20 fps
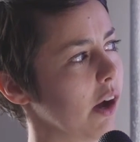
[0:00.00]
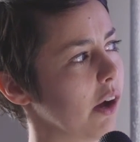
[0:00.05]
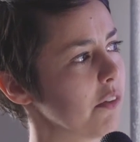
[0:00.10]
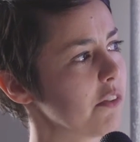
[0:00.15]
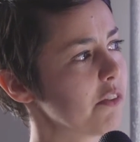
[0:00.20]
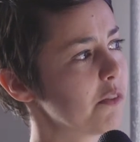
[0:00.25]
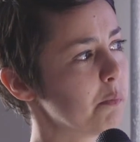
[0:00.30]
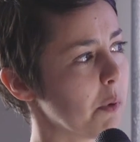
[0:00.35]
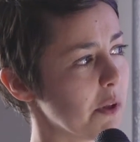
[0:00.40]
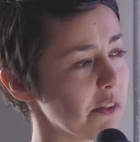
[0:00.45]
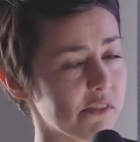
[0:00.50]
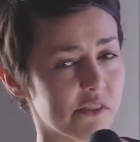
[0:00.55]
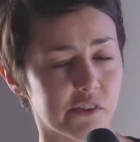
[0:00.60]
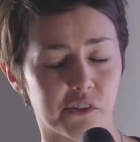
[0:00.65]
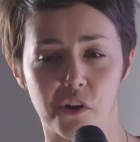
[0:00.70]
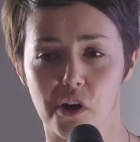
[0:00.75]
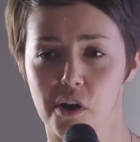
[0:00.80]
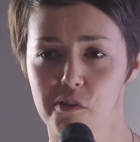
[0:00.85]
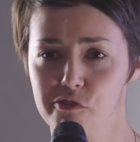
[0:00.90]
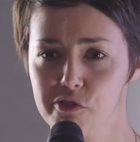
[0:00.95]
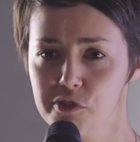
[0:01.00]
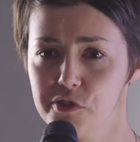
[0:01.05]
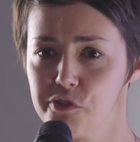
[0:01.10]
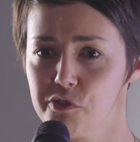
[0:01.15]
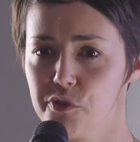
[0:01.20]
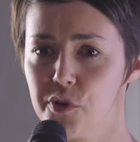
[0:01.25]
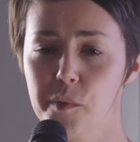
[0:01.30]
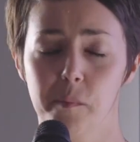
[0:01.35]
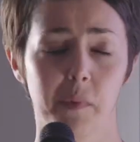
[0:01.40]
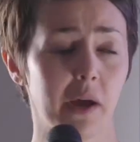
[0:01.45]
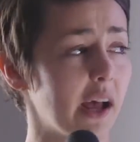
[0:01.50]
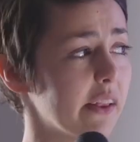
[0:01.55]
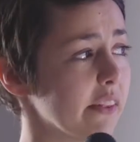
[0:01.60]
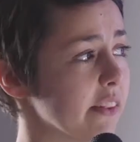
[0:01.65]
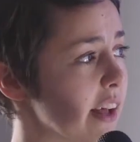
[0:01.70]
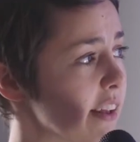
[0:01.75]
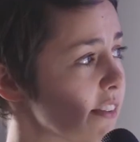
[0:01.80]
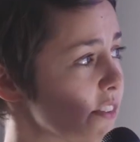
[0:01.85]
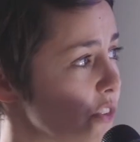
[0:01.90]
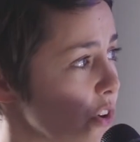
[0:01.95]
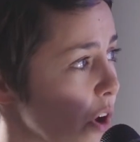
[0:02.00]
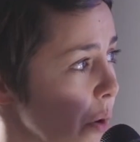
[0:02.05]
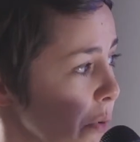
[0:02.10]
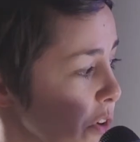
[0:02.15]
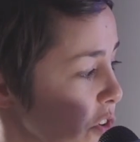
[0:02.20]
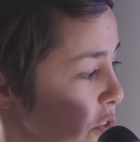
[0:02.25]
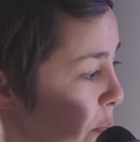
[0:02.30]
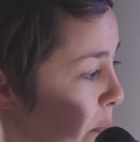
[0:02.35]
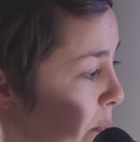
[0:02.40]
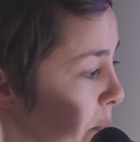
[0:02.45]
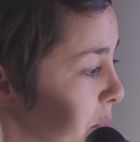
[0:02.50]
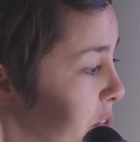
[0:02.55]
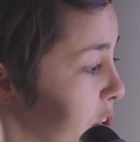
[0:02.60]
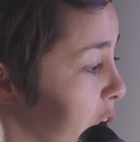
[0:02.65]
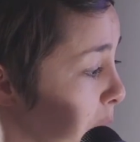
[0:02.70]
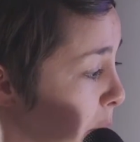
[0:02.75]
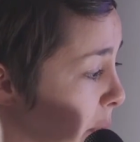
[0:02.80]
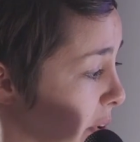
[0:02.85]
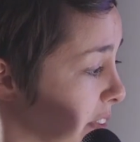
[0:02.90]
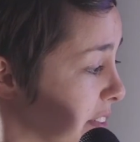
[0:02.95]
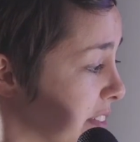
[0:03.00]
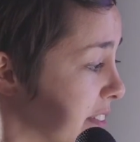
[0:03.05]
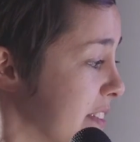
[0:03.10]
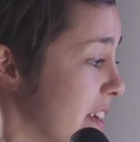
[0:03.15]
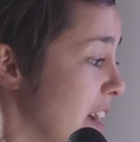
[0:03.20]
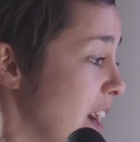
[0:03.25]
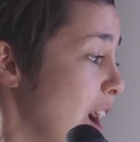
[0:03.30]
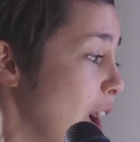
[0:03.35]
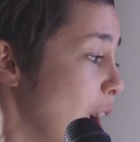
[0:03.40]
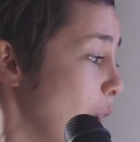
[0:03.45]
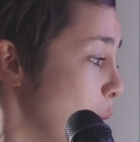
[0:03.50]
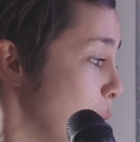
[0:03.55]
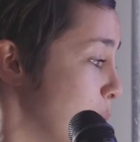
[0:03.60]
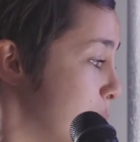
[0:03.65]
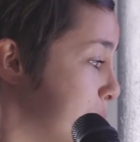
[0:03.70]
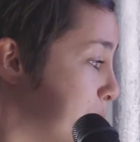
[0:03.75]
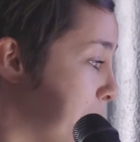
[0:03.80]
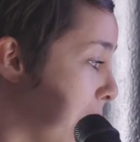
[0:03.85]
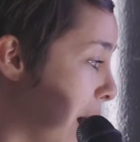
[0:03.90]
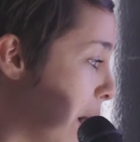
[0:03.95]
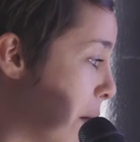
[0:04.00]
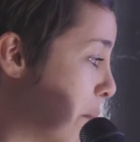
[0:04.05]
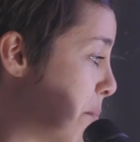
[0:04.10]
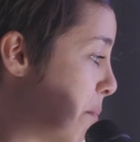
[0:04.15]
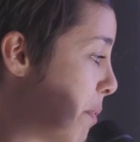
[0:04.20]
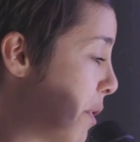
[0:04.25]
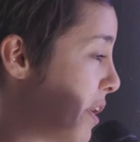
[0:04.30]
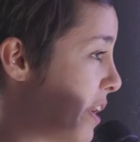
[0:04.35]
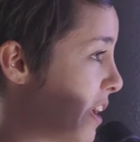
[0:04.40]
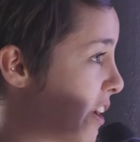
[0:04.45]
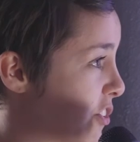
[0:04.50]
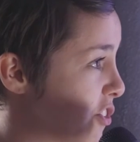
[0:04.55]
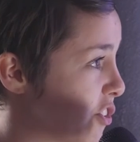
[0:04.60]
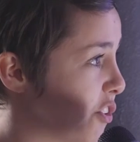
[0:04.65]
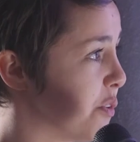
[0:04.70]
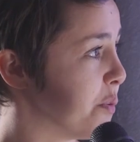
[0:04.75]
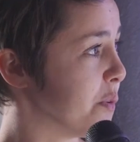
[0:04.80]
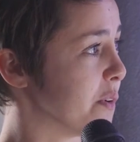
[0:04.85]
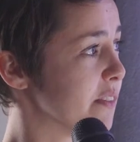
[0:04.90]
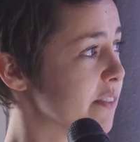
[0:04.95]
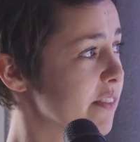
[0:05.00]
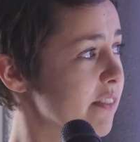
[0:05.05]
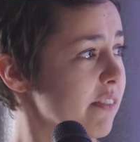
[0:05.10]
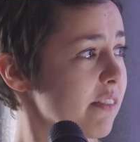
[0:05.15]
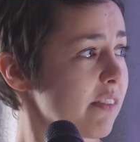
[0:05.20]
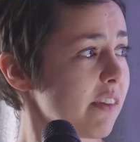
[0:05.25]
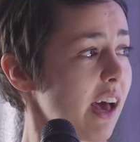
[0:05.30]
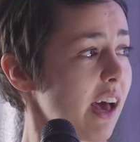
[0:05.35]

sponsored conference room, and that's Thomas Berdych, who is,